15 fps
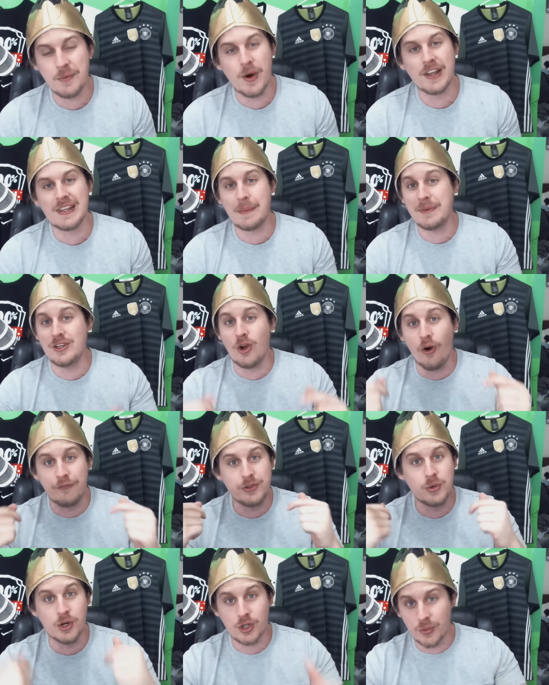anyone. Let me know
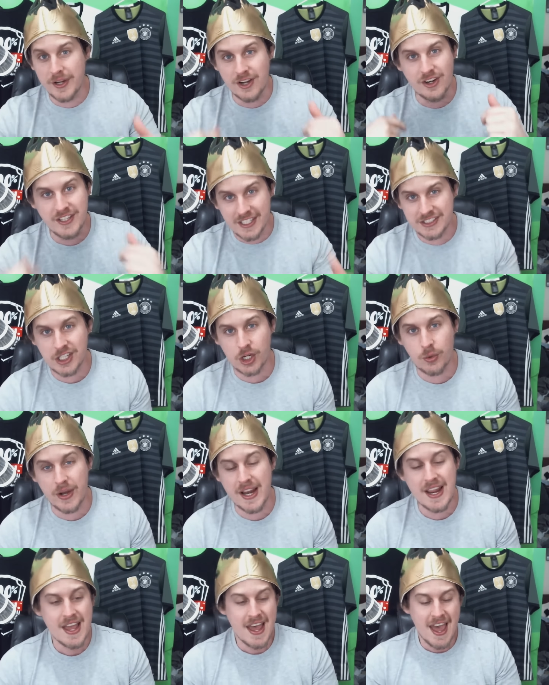if you agree or
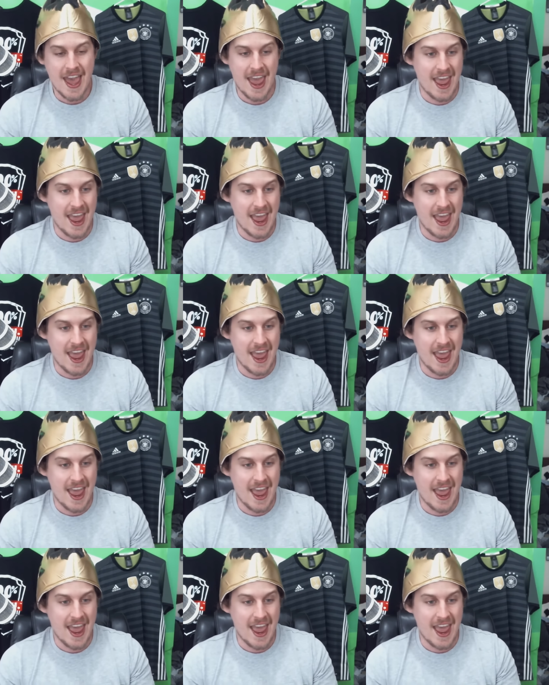disagree.